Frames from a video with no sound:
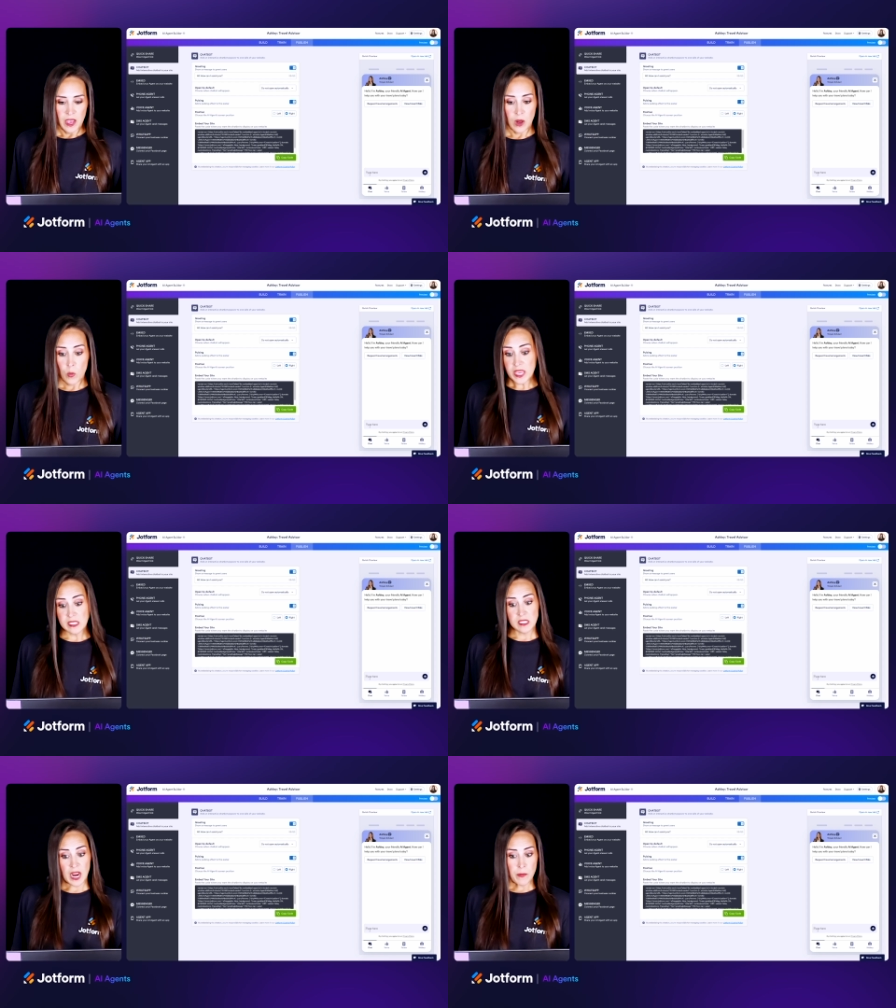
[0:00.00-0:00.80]
Uh, we
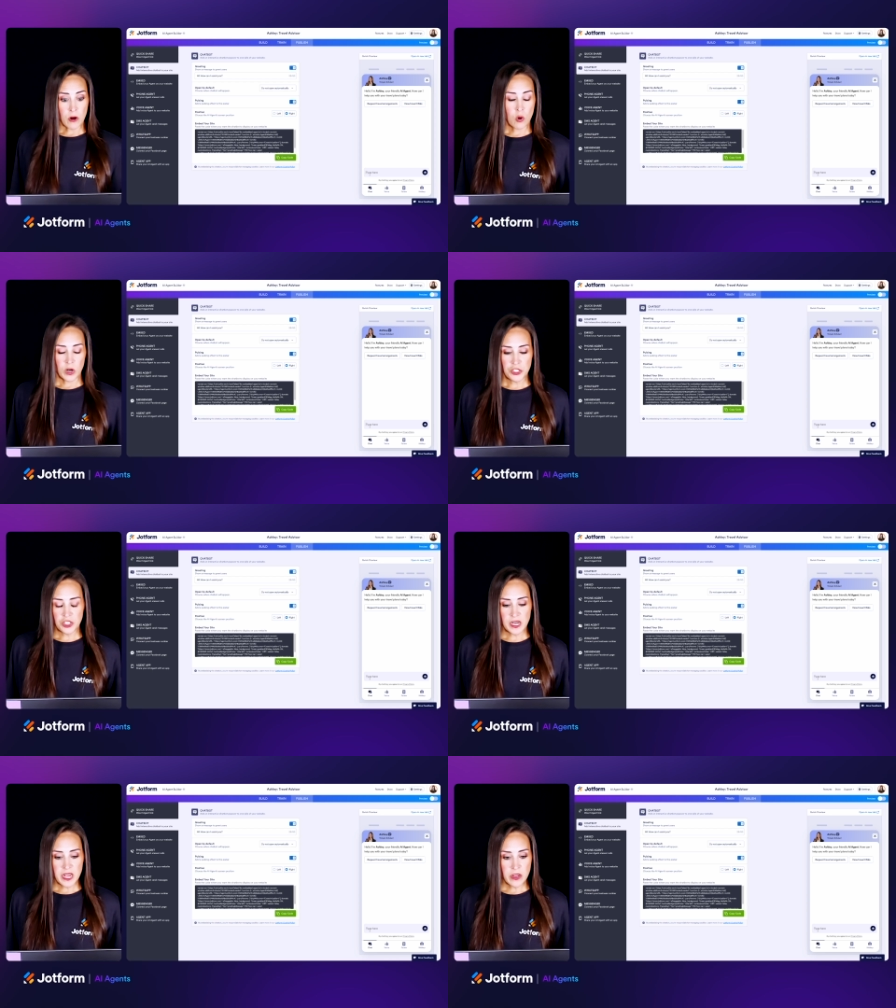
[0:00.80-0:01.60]
can type our
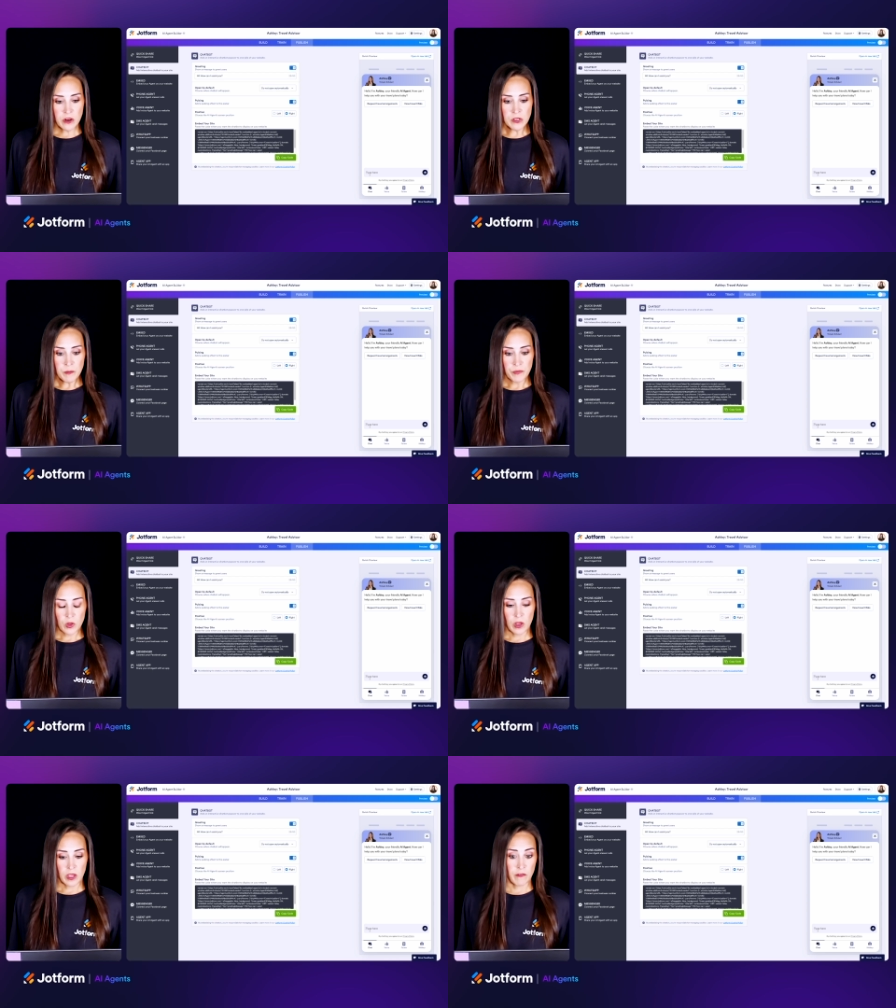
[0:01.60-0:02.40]
question in here.
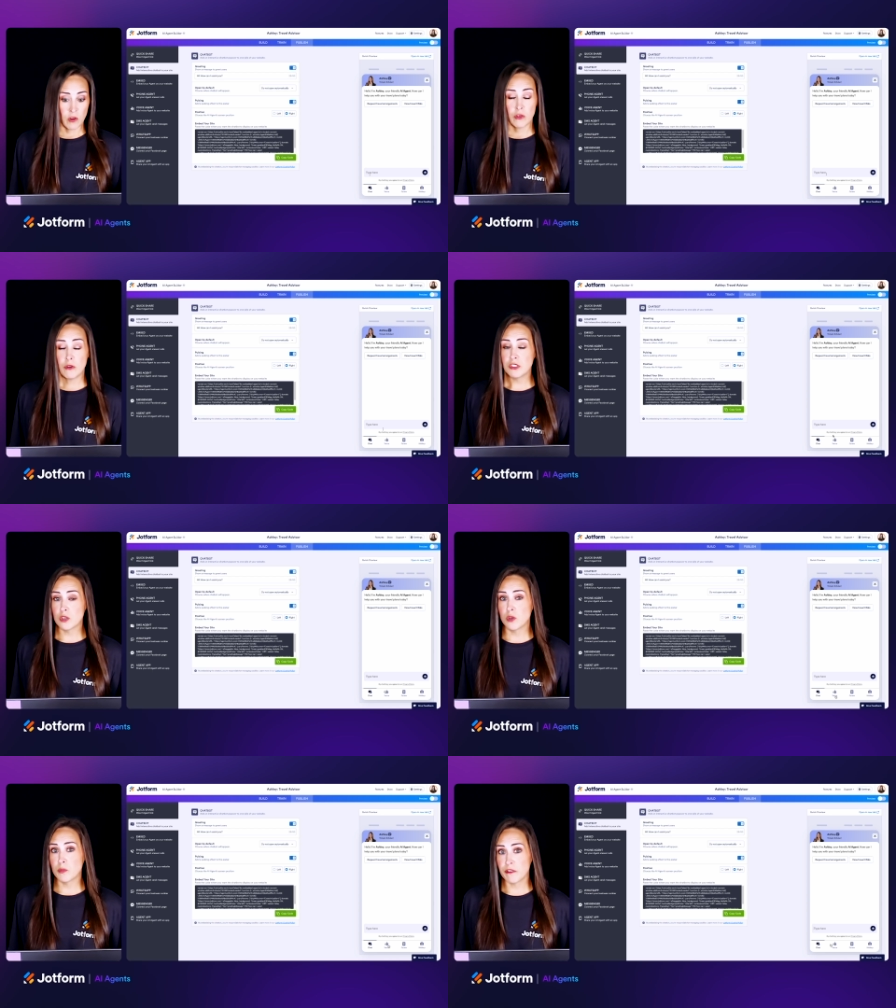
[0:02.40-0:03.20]
Uh, if your
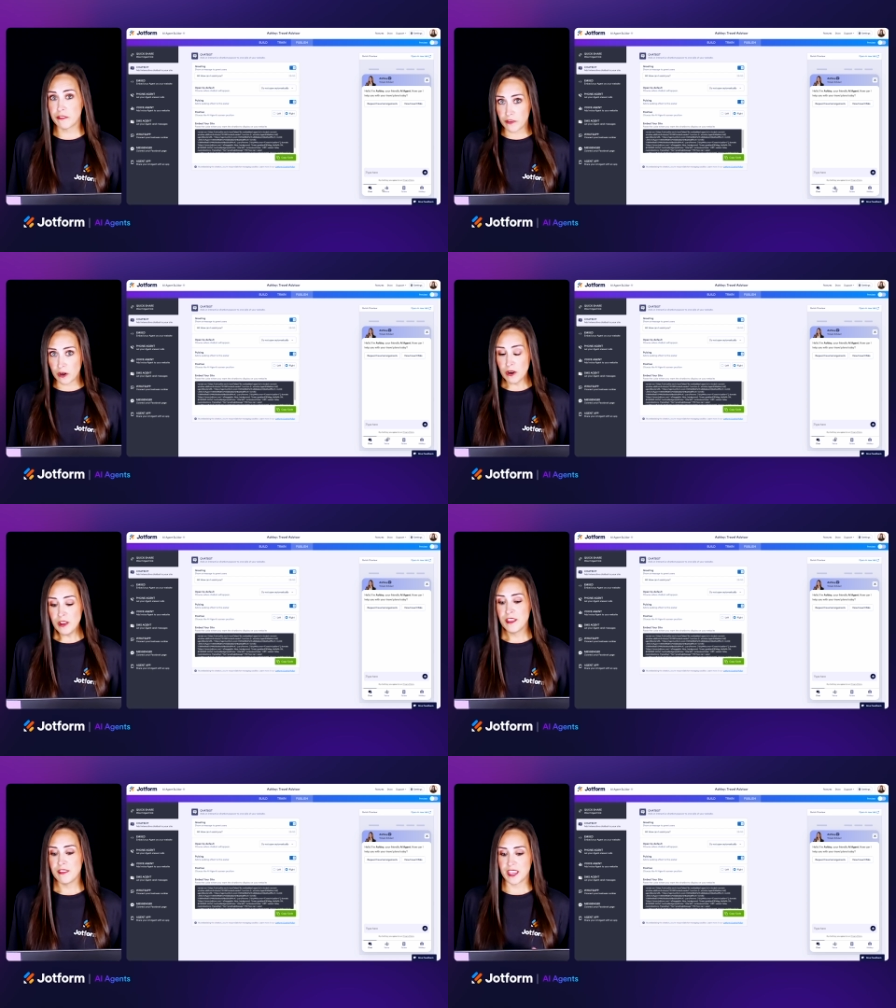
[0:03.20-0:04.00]
user would
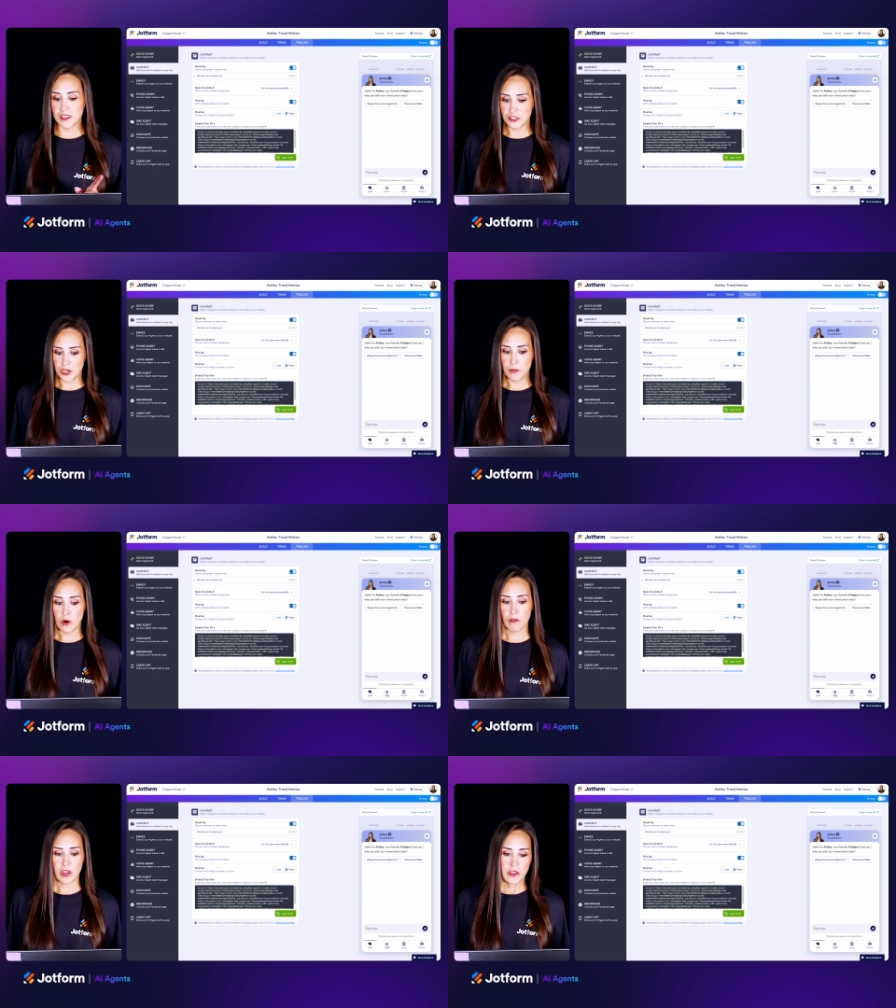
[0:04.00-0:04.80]
prefer, they can jump
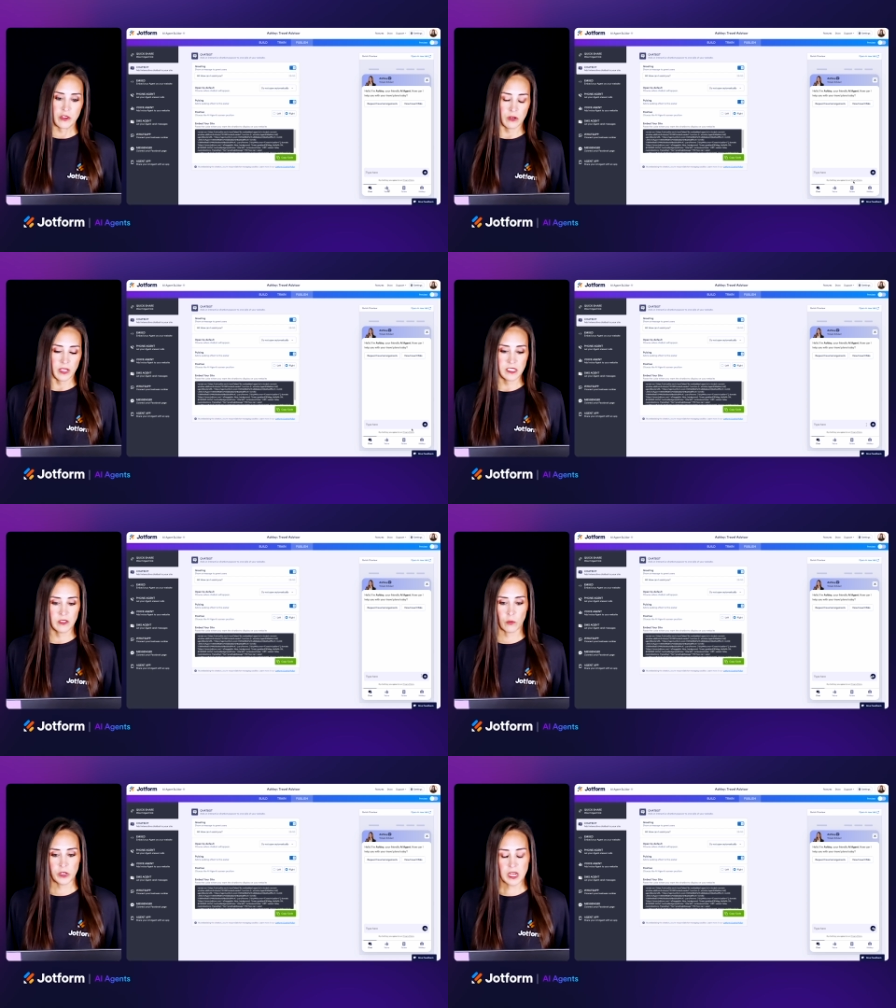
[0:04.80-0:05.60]
over and
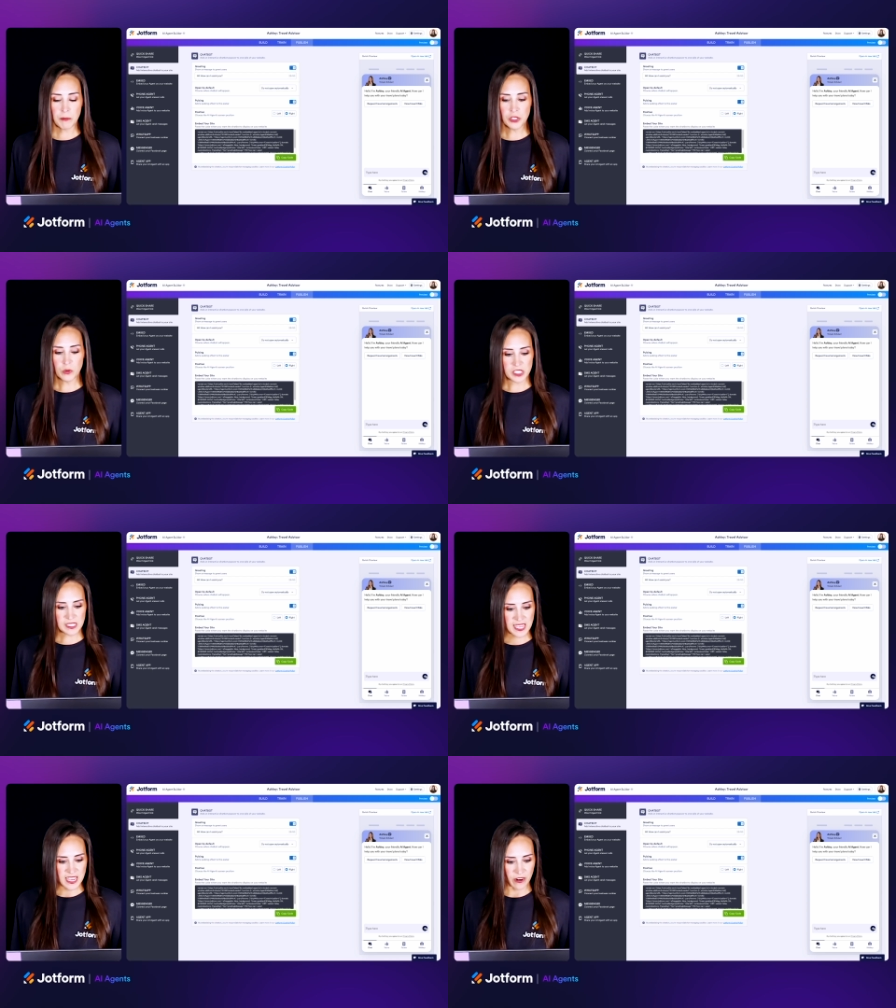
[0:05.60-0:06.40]
utilize the voice option, which
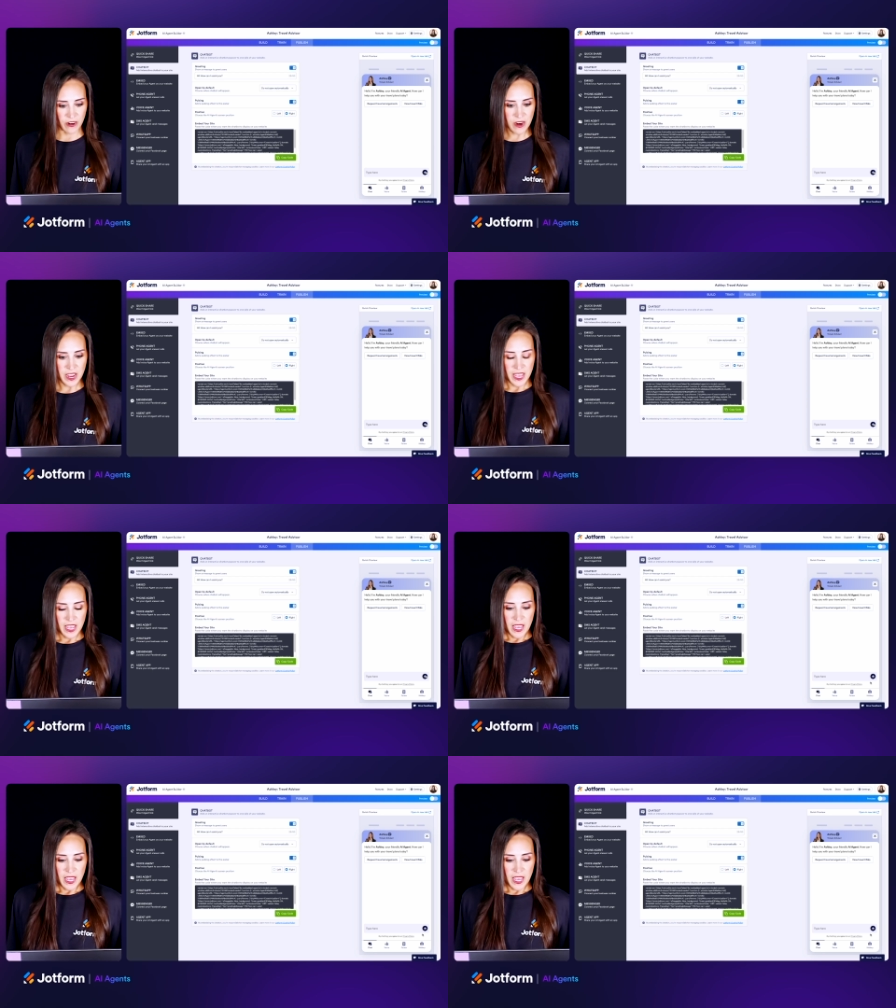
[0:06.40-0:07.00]
is here.